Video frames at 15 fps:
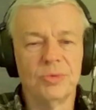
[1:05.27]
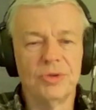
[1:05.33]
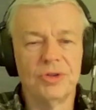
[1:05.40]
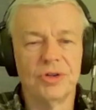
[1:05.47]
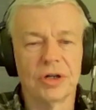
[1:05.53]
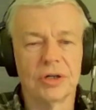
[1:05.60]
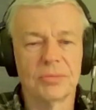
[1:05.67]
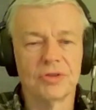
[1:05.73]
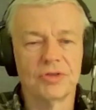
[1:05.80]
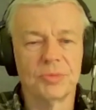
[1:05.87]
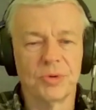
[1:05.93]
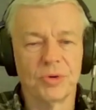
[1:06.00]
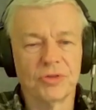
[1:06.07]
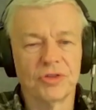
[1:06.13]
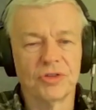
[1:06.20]
we talk about
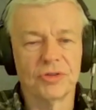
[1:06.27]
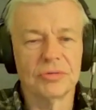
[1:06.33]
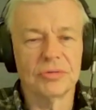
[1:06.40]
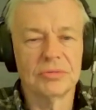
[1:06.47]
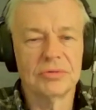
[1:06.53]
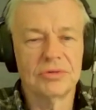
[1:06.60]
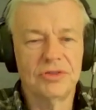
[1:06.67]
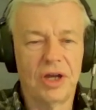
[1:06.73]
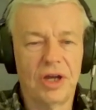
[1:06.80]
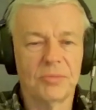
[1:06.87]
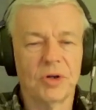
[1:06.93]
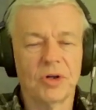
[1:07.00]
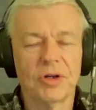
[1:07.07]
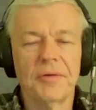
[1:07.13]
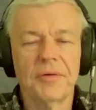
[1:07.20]
sports and stock
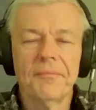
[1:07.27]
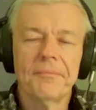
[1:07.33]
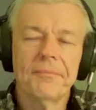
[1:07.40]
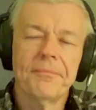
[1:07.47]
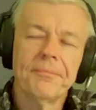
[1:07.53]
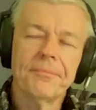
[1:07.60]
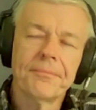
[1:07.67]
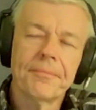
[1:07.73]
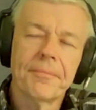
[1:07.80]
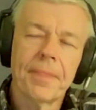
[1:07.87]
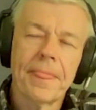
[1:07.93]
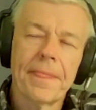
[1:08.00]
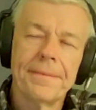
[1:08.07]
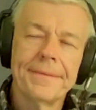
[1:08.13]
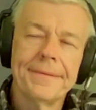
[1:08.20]
market.
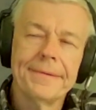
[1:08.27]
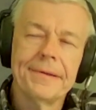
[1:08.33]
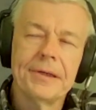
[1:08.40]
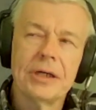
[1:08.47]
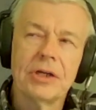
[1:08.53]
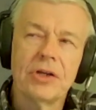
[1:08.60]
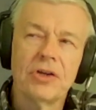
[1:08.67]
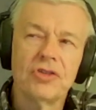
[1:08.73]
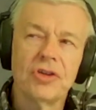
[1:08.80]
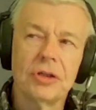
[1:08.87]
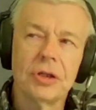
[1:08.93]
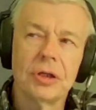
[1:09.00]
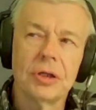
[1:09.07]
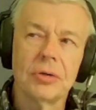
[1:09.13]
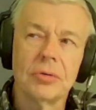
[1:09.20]
And I said,
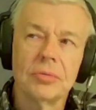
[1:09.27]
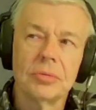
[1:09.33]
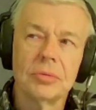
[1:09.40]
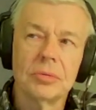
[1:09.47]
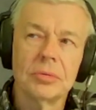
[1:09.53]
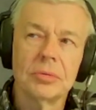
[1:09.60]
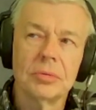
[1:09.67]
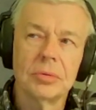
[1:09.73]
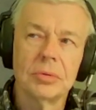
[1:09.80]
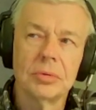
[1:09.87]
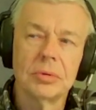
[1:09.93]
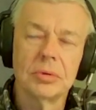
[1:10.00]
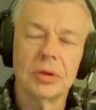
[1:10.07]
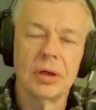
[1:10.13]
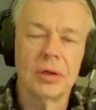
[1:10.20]

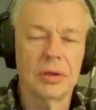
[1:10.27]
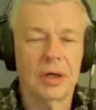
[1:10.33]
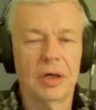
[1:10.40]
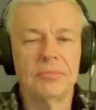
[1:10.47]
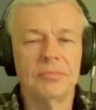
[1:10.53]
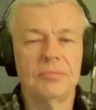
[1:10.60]
I